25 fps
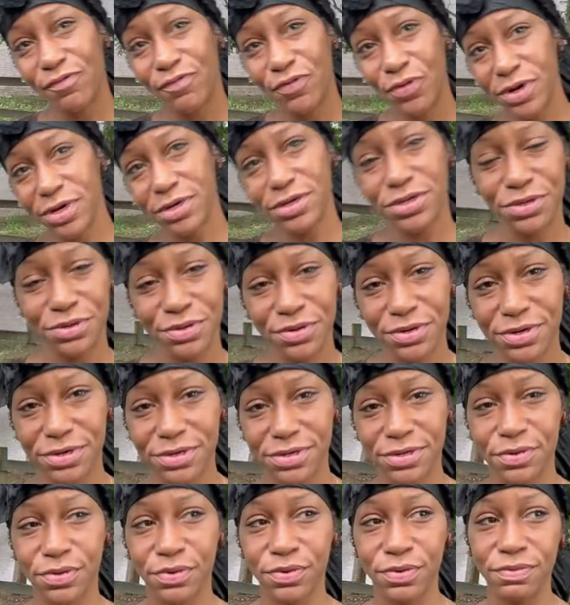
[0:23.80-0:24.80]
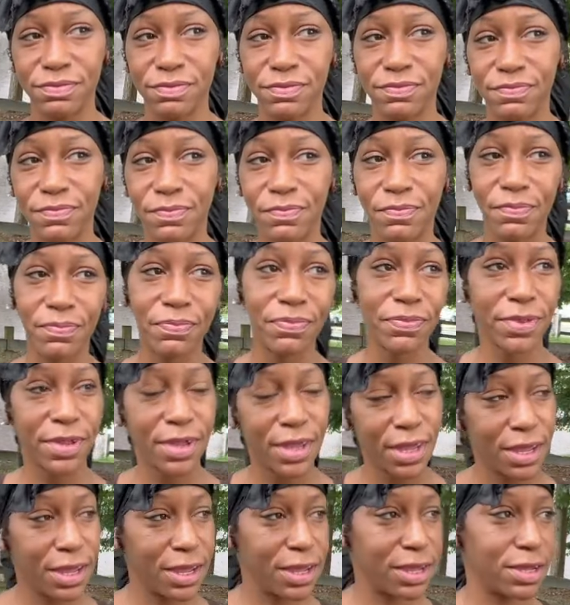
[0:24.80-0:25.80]
I'm 42 years old,
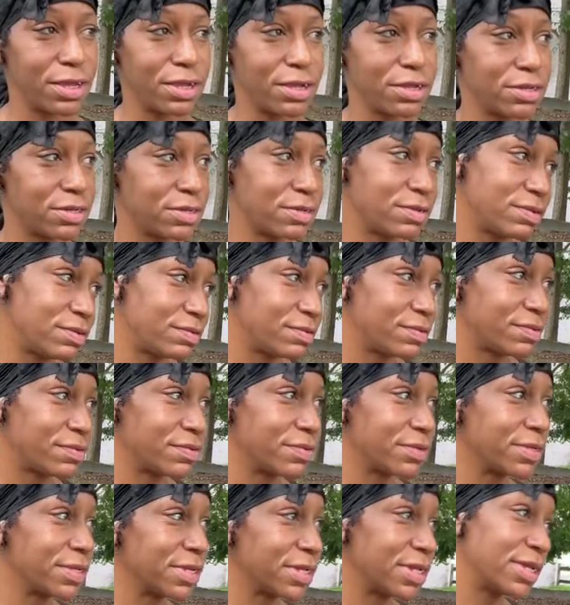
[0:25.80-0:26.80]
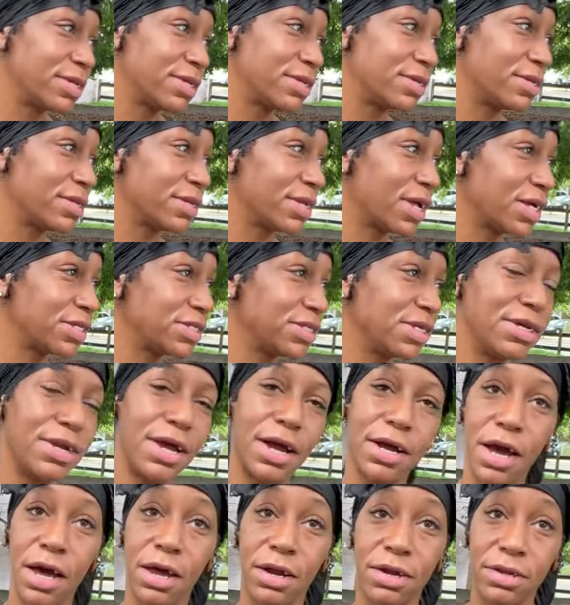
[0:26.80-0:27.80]
and that's it.
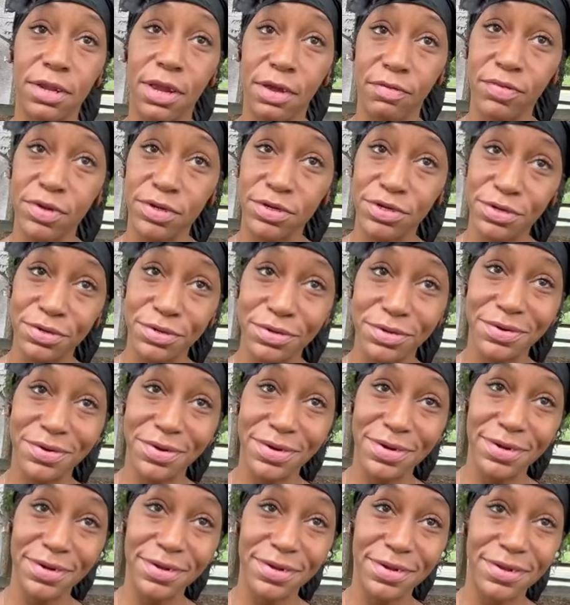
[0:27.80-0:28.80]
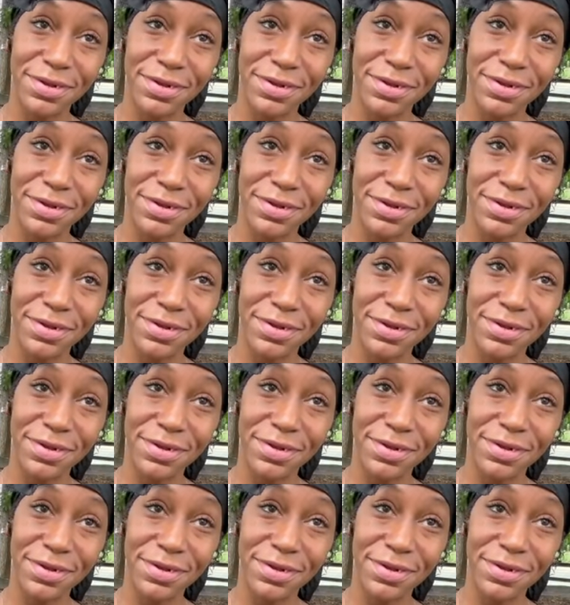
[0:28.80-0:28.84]
I got 11 children.